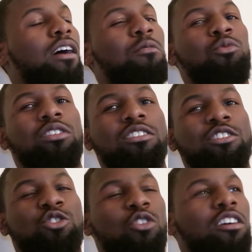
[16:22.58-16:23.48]
I'm really
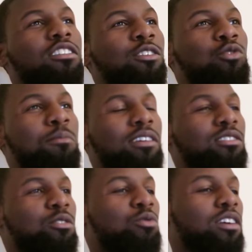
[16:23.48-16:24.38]
struggling with
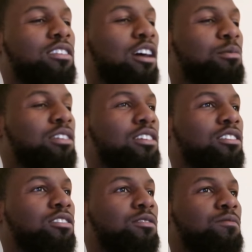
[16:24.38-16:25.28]
myself right now
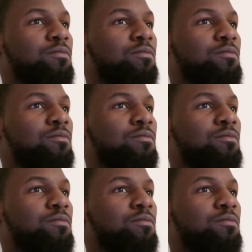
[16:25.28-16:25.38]
because